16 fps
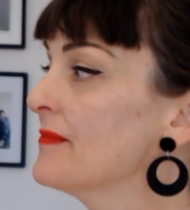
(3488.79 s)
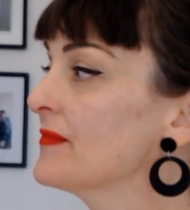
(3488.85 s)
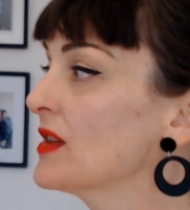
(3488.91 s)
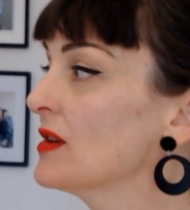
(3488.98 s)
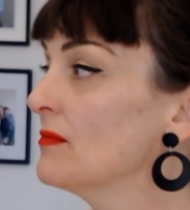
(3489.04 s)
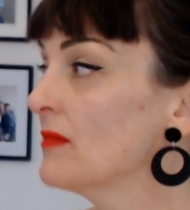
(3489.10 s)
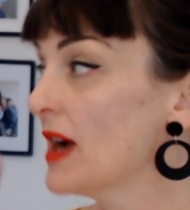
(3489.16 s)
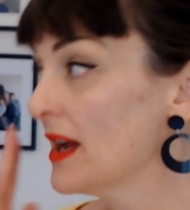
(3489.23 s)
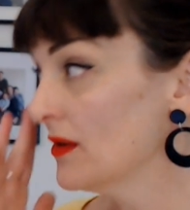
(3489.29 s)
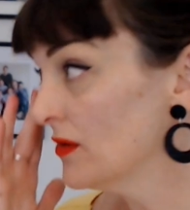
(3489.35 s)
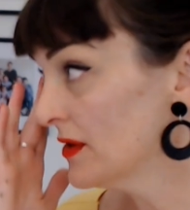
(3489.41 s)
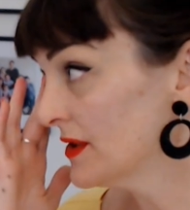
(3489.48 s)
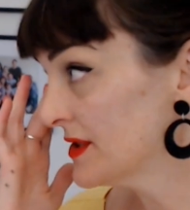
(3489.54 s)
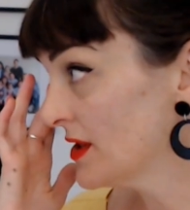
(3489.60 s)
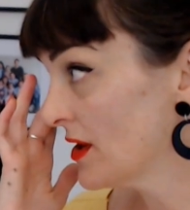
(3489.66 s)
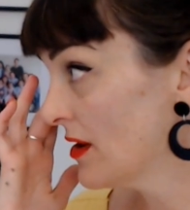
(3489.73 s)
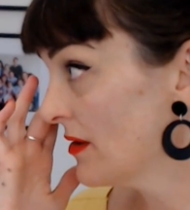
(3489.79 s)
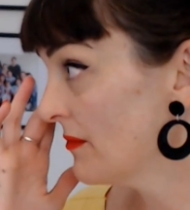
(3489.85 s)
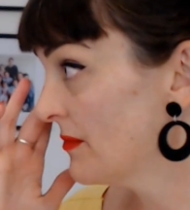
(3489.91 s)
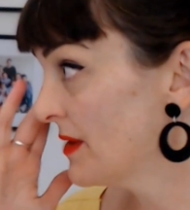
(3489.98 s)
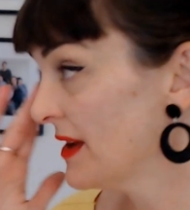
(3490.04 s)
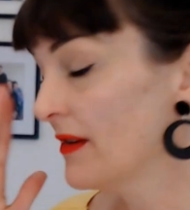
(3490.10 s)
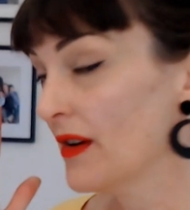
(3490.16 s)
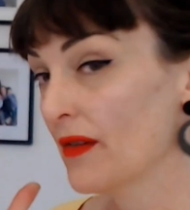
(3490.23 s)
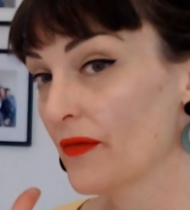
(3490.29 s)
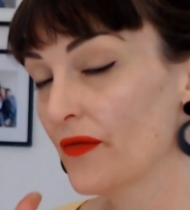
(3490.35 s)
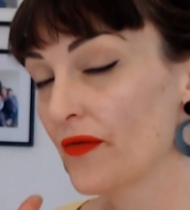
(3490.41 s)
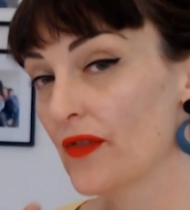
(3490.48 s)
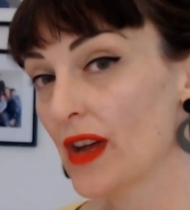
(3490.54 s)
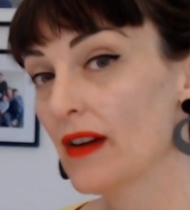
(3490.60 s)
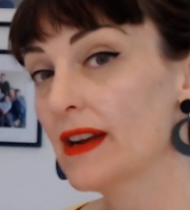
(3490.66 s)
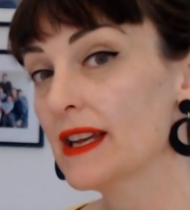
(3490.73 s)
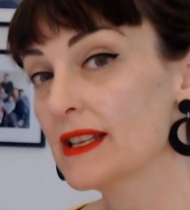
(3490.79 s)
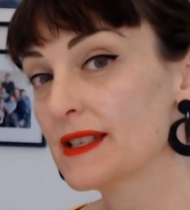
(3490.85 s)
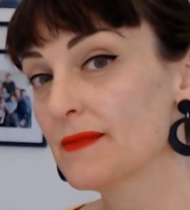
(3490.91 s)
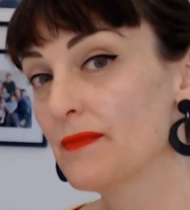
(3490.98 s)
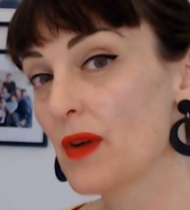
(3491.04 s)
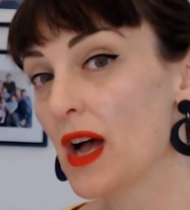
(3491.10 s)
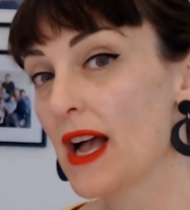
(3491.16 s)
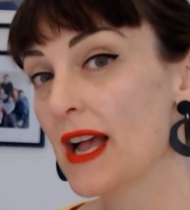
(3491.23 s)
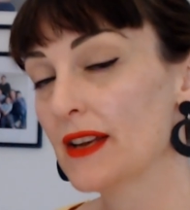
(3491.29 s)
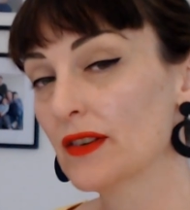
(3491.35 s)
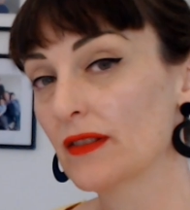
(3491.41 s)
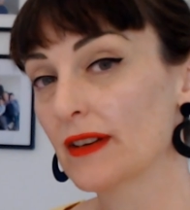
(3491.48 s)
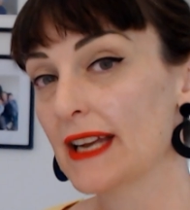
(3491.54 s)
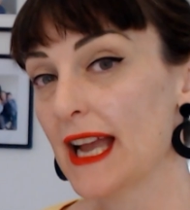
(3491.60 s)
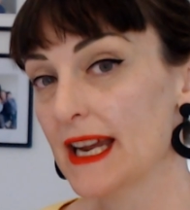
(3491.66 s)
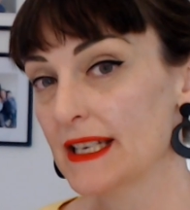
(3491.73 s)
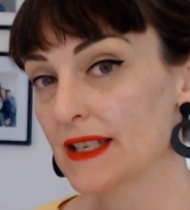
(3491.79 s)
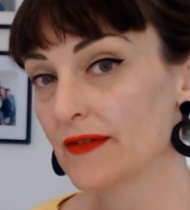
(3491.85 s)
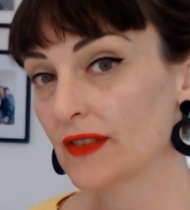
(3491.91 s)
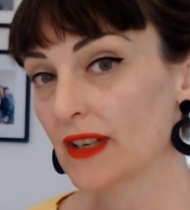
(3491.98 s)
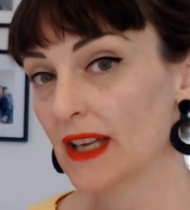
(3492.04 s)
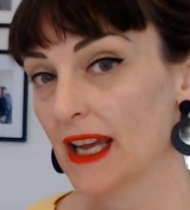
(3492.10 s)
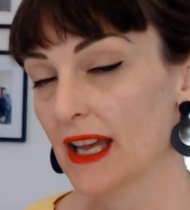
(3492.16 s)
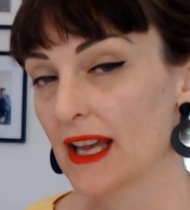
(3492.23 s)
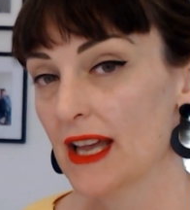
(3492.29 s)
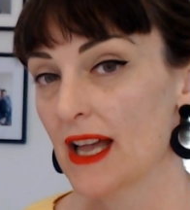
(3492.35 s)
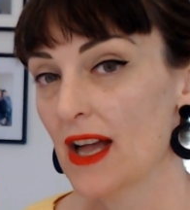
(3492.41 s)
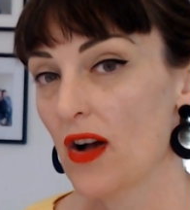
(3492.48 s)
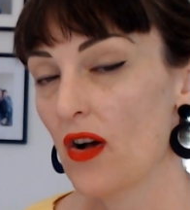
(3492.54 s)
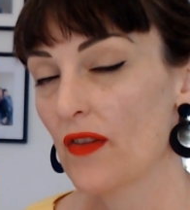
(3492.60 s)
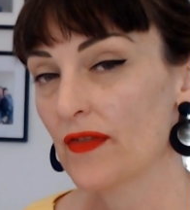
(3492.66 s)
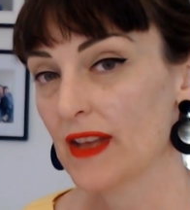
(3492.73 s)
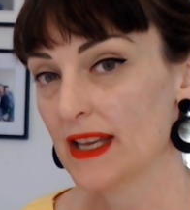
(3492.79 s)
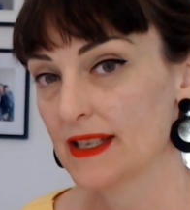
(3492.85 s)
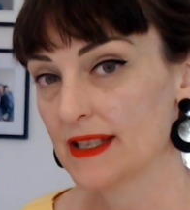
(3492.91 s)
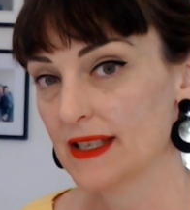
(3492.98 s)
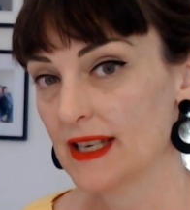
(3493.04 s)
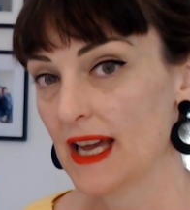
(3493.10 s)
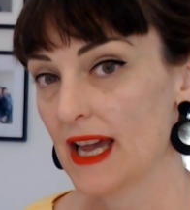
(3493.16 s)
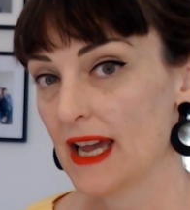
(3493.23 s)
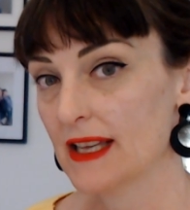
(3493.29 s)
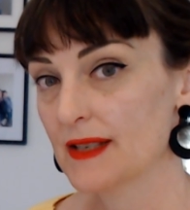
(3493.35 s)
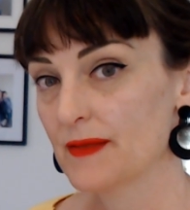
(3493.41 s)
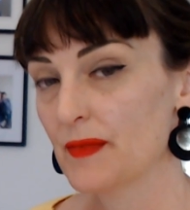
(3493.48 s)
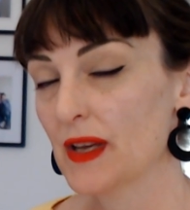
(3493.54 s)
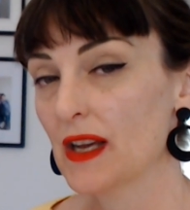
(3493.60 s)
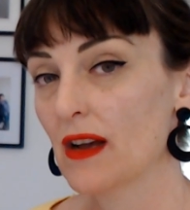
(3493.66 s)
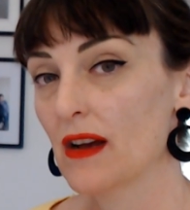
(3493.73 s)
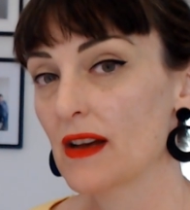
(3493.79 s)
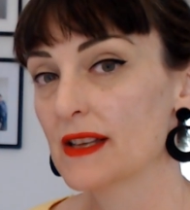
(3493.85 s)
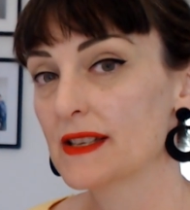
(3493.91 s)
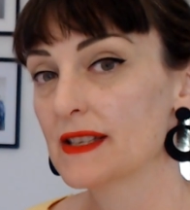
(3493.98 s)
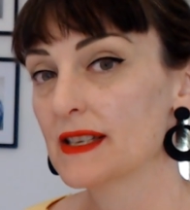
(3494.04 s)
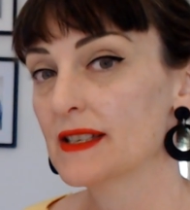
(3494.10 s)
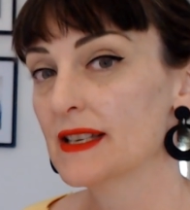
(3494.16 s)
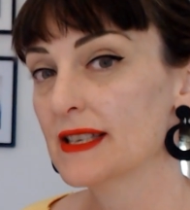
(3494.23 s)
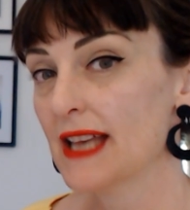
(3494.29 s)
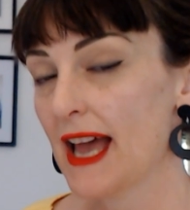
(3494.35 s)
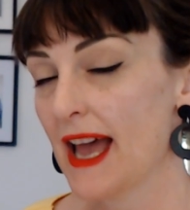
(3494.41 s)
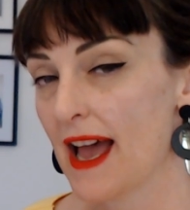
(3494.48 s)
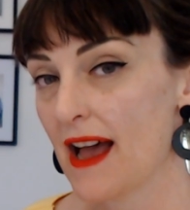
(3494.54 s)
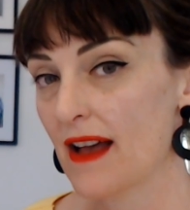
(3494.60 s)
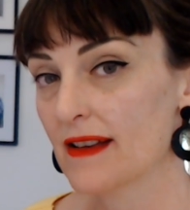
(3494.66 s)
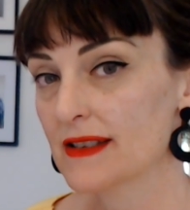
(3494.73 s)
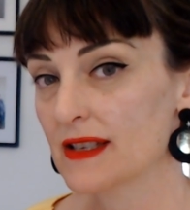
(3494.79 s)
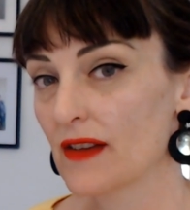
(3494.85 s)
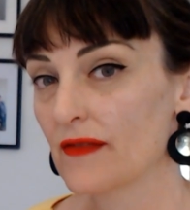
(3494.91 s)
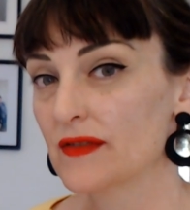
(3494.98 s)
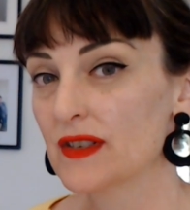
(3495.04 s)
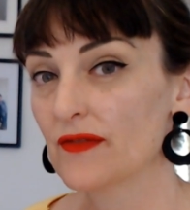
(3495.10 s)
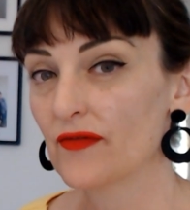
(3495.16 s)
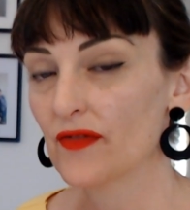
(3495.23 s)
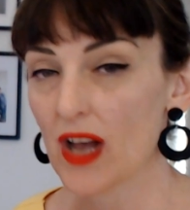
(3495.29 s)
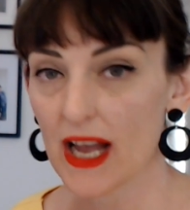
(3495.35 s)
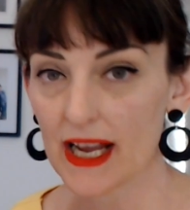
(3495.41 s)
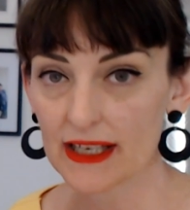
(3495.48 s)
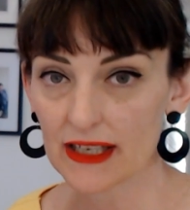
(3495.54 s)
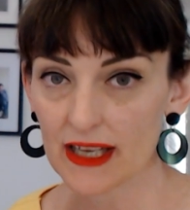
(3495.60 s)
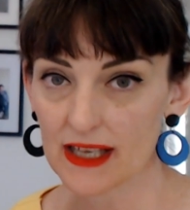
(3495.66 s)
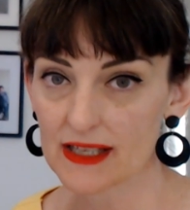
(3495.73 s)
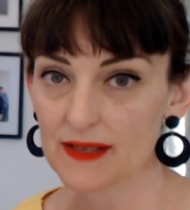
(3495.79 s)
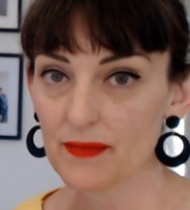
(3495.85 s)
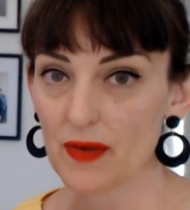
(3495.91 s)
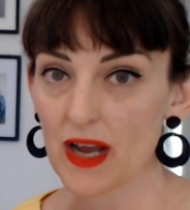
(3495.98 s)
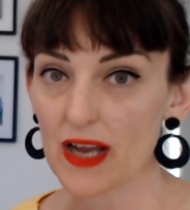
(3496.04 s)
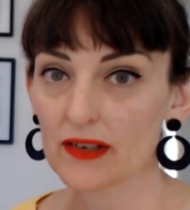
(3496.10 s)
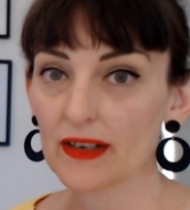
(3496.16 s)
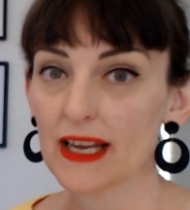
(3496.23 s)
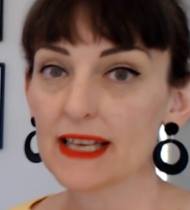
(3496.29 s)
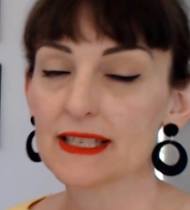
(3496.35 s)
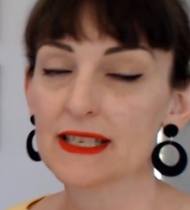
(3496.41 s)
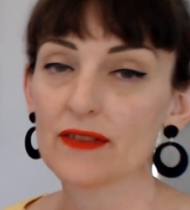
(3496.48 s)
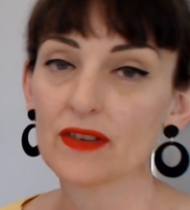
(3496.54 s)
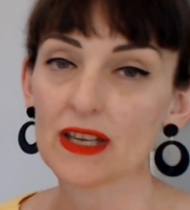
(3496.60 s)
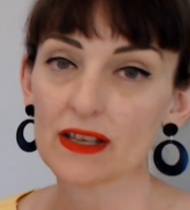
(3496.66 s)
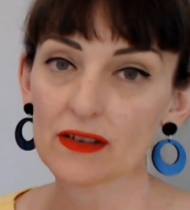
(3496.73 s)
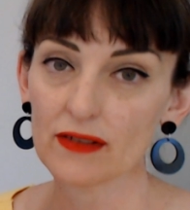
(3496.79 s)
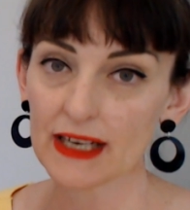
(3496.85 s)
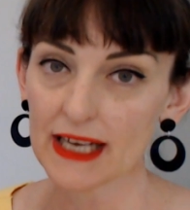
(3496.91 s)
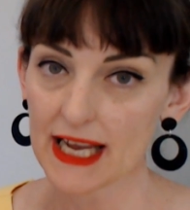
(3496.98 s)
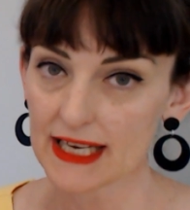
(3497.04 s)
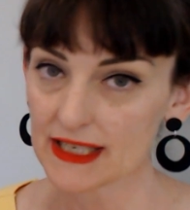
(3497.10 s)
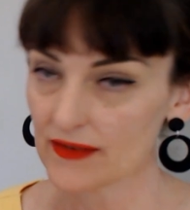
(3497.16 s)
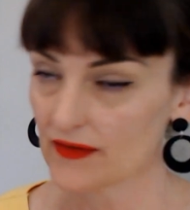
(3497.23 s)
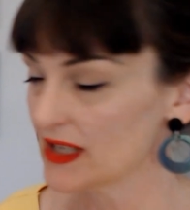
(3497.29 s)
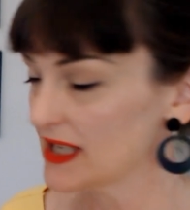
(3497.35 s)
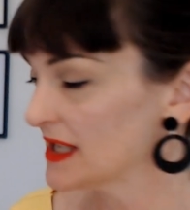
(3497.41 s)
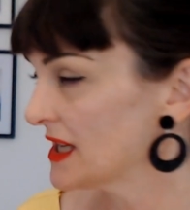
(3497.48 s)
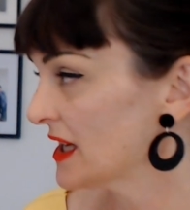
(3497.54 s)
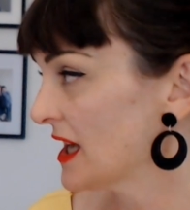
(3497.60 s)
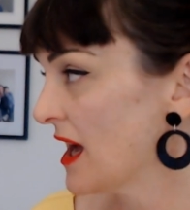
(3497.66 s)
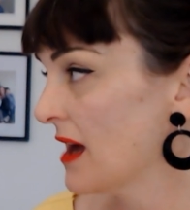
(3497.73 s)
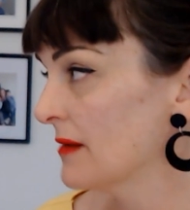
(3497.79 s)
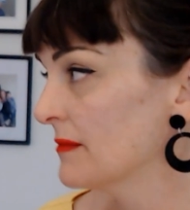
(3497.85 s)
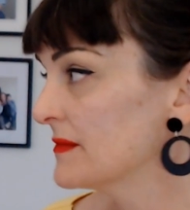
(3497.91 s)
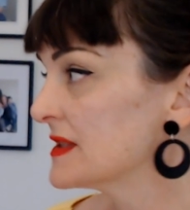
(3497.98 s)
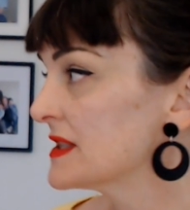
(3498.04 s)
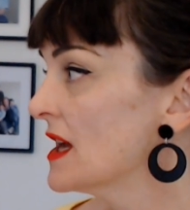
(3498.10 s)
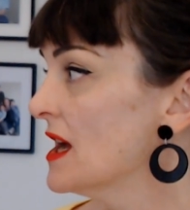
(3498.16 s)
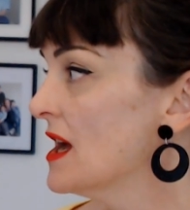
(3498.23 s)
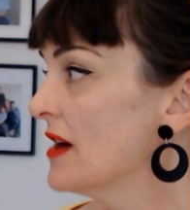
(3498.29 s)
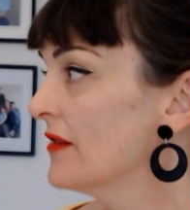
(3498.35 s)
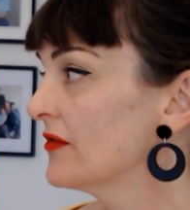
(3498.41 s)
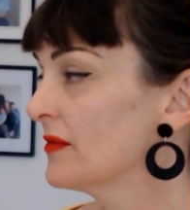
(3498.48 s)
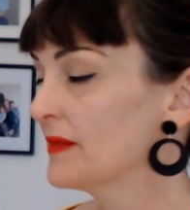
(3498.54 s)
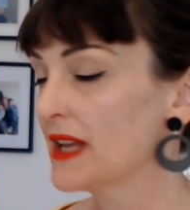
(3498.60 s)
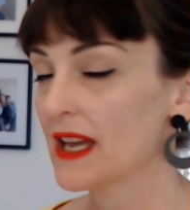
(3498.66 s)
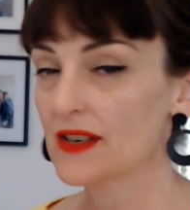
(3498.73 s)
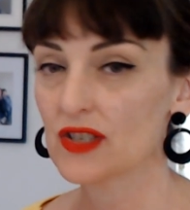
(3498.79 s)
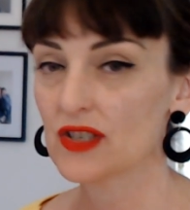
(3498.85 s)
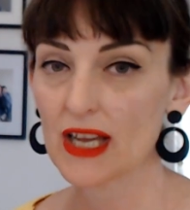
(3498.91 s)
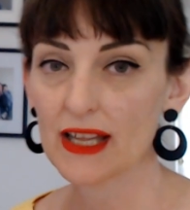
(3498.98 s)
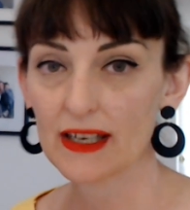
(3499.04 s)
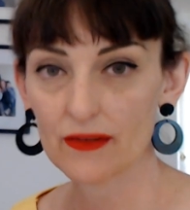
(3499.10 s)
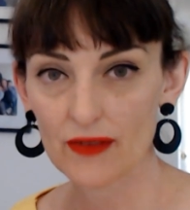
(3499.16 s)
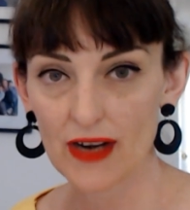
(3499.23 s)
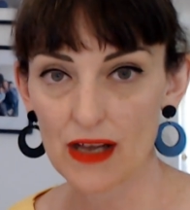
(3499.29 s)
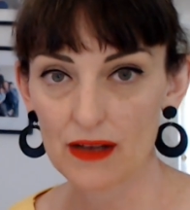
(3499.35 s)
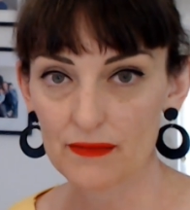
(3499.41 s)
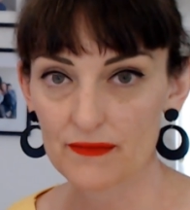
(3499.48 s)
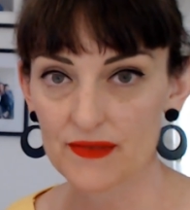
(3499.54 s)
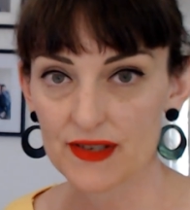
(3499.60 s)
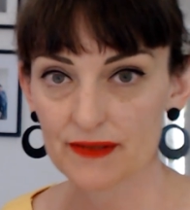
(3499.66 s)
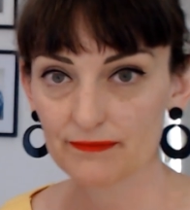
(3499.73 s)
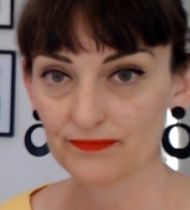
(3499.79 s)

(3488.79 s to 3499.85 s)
You might also be very inspired creatively on these days, because this is a house of divinely inspired creativity that comes from the angelic realms,